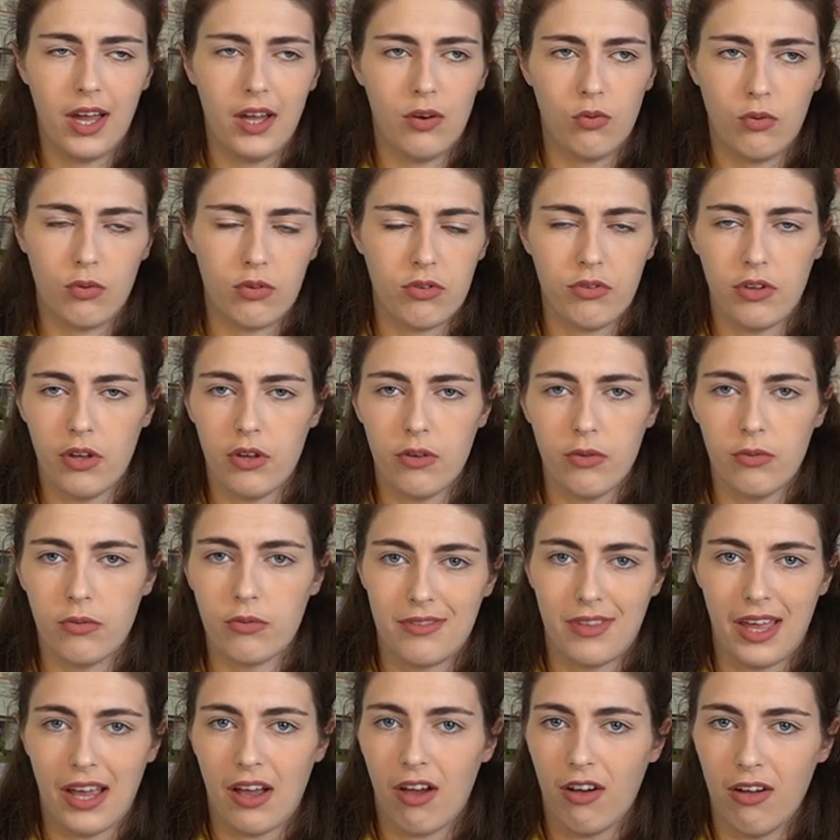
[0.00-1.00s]
And also
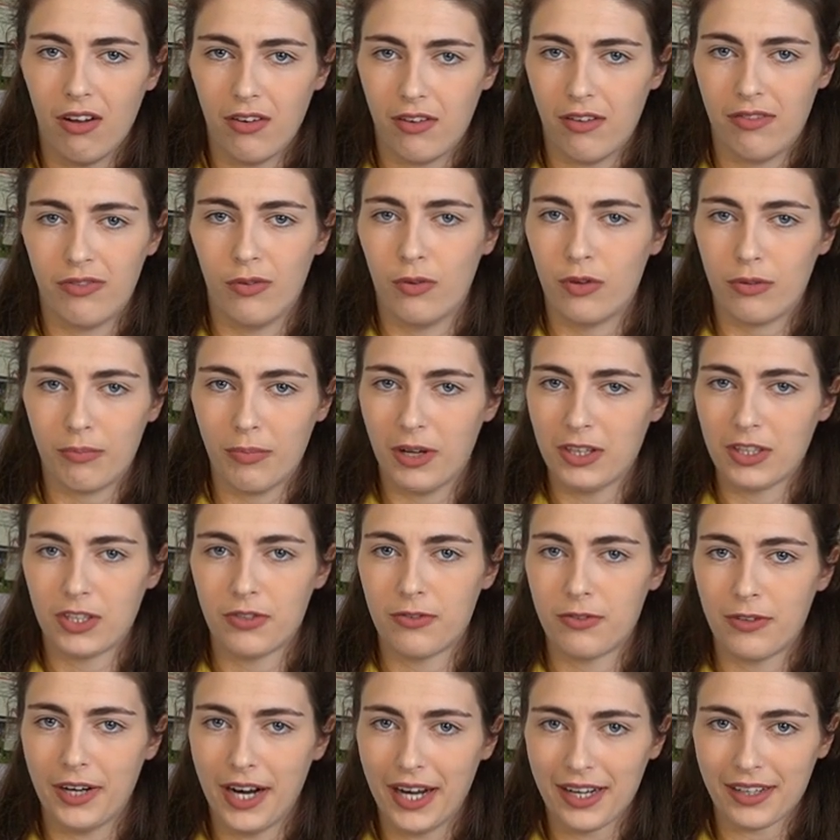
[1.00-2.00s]
they can't afford
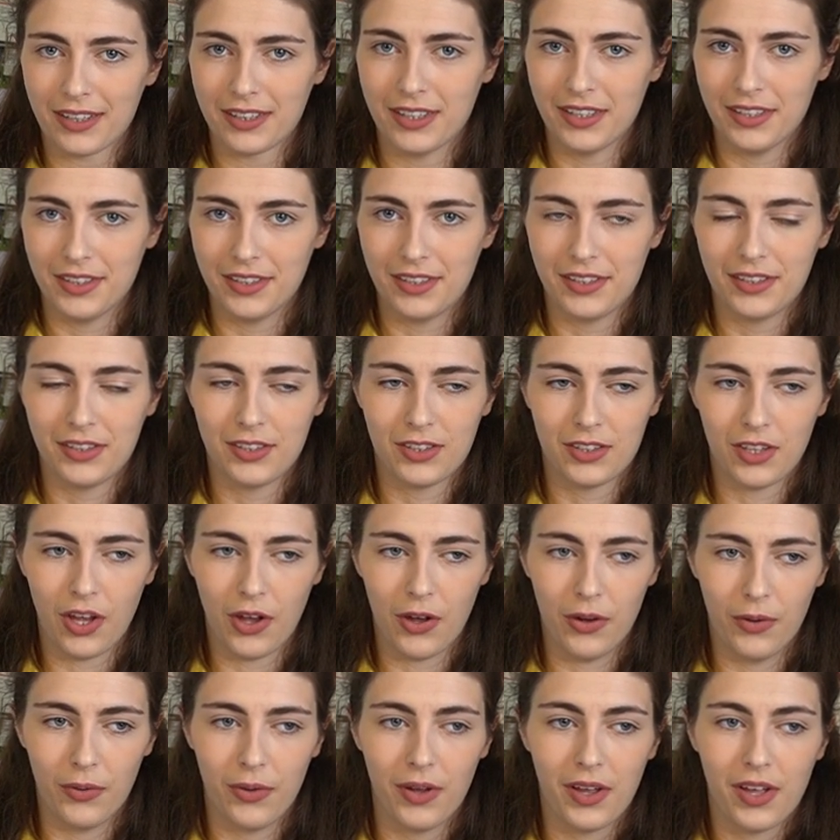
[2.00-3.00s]
much for actors,
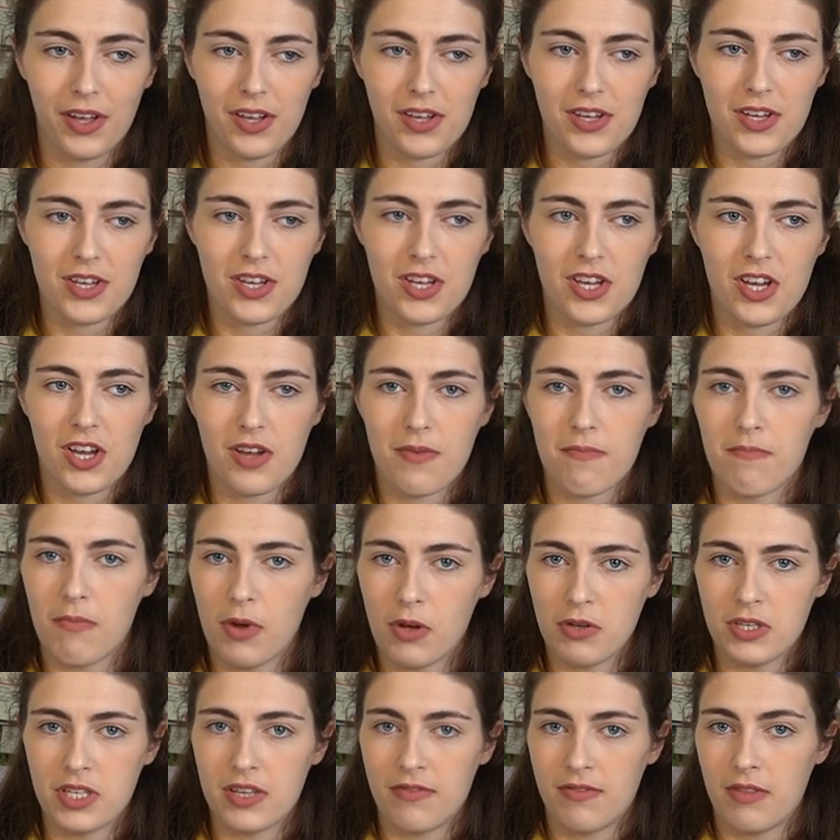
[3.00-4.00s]
so
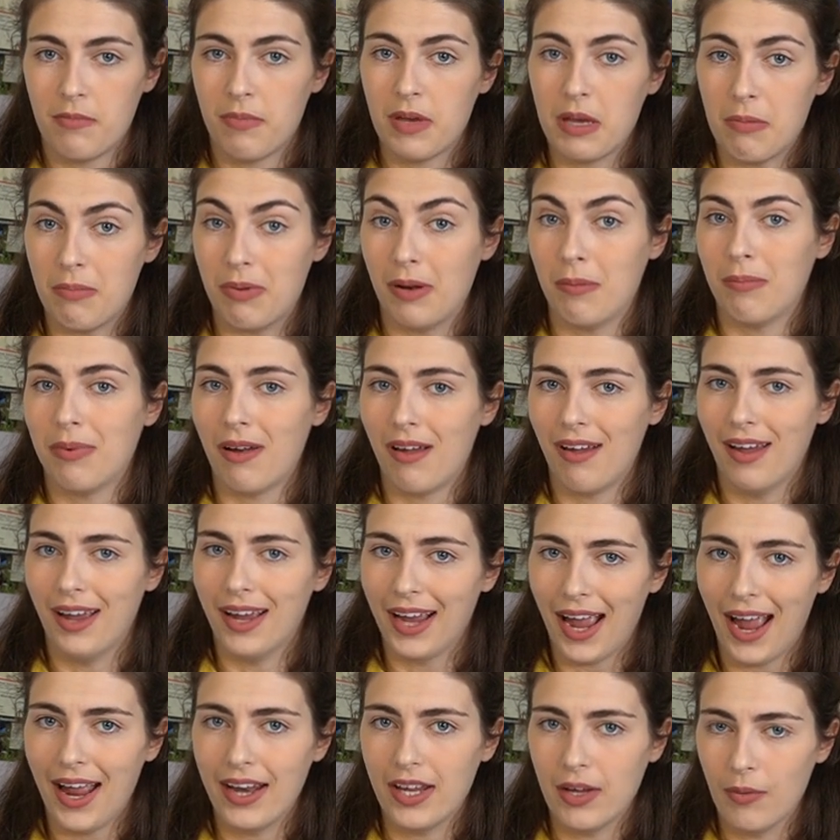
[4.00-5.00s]
most of the people
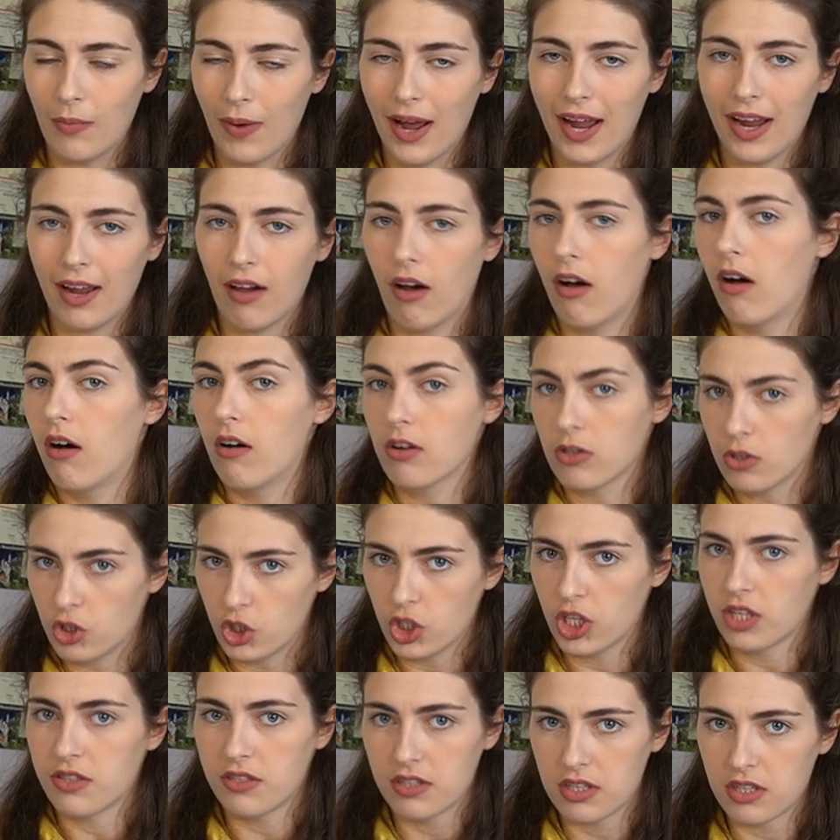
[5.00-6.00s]
applying anyway are
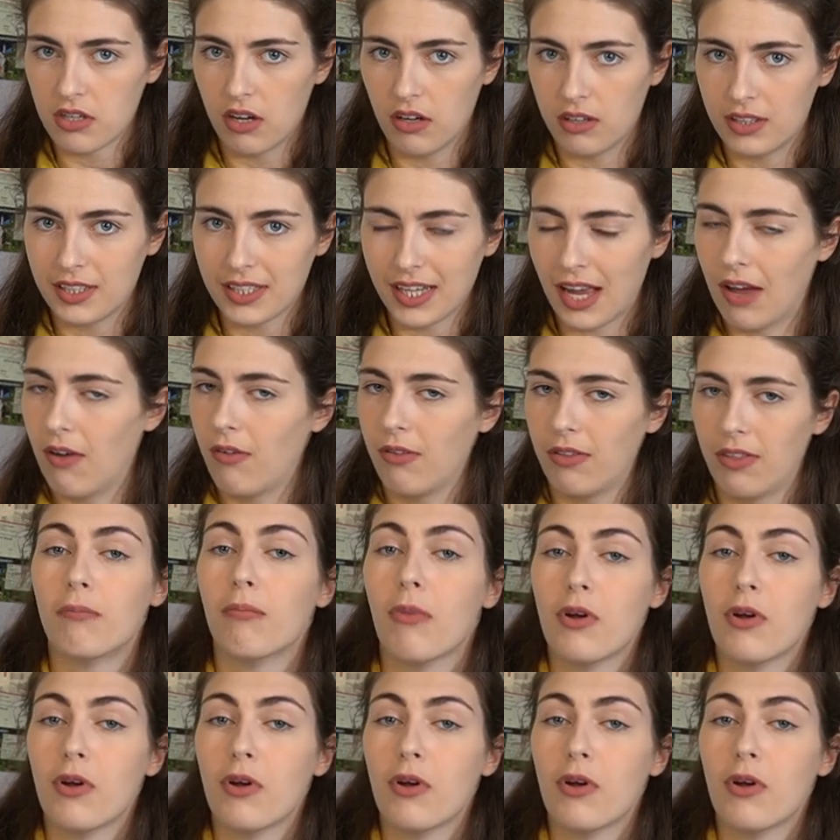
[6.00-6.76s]
just starting out.